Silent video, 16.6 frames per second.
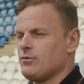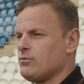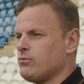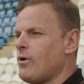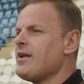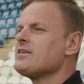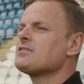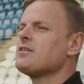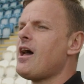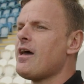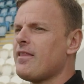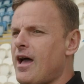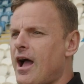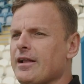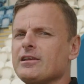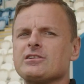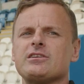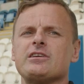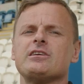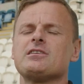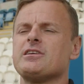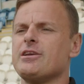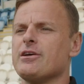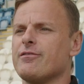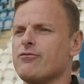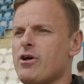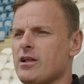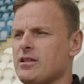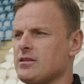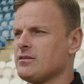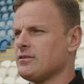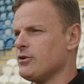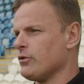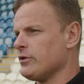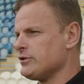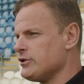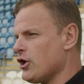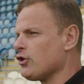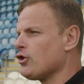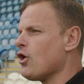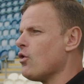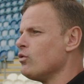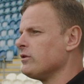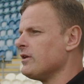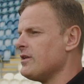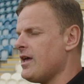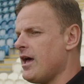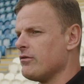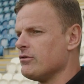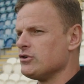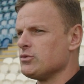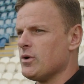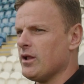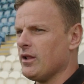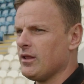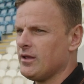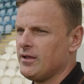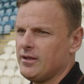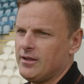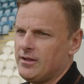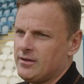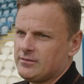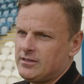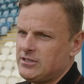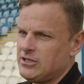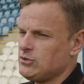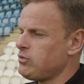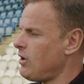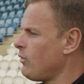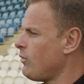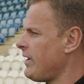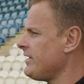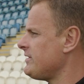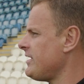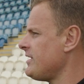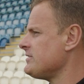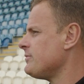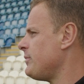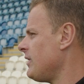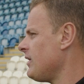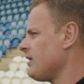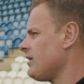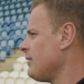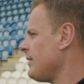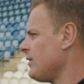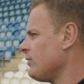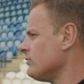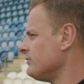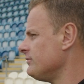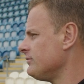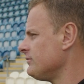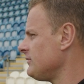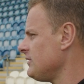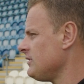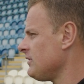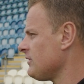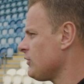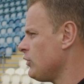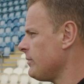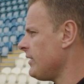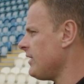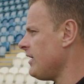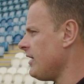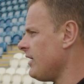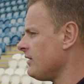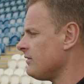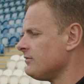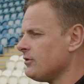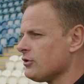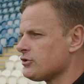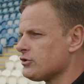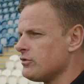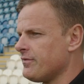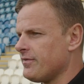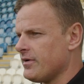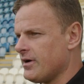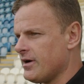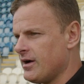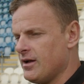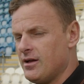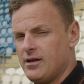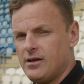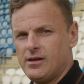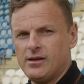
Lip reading: When it's like that and you see a sea of red, you know, there's the odd gold in there as well. This is what away day is about. Coming here, not too far.